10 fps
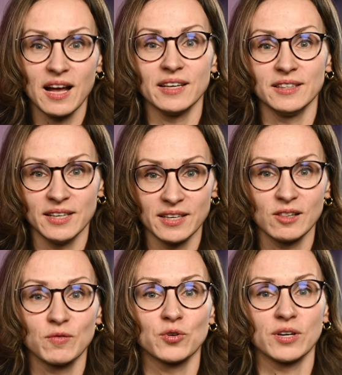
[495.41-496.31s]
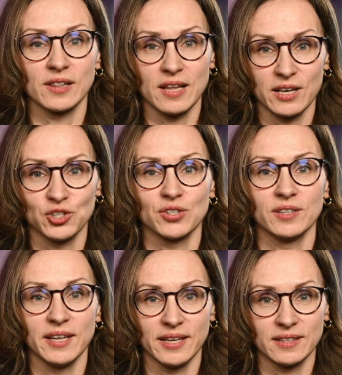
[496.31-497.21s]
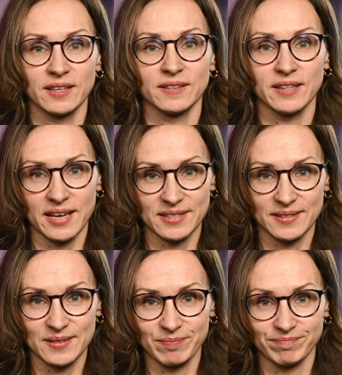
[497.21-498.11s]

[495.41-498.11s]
ideal for large data tasks.